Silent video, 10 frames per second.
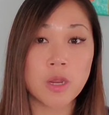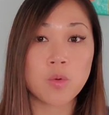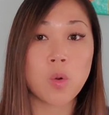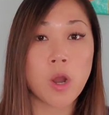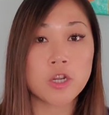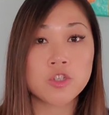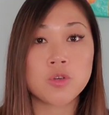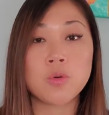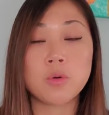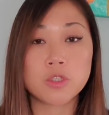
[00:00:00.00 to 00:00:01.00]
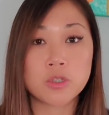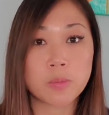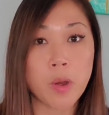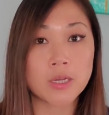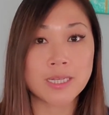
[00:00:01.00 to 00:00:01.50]
requires you to
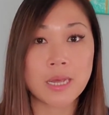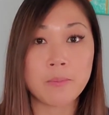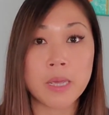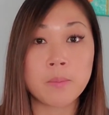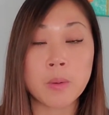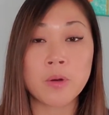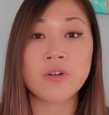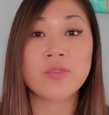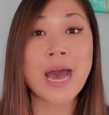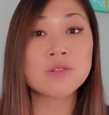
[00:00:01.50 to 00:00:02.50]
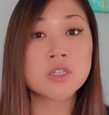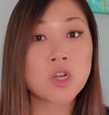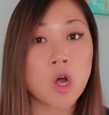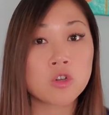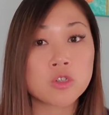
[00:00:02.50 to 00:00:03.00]
deposit a minimum of
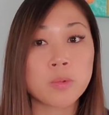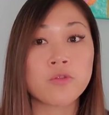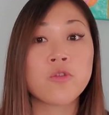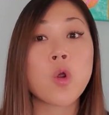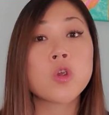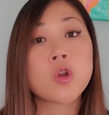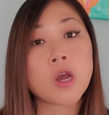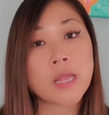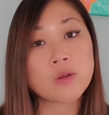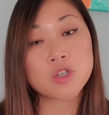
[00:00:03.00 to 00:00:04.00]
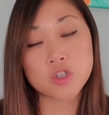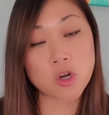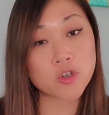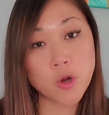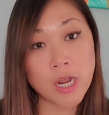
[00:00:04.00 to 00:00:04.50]
$1,000 before you're allowed to
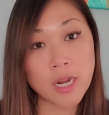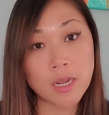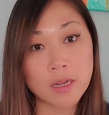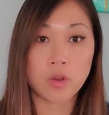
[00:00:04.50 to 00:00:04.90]
start trading.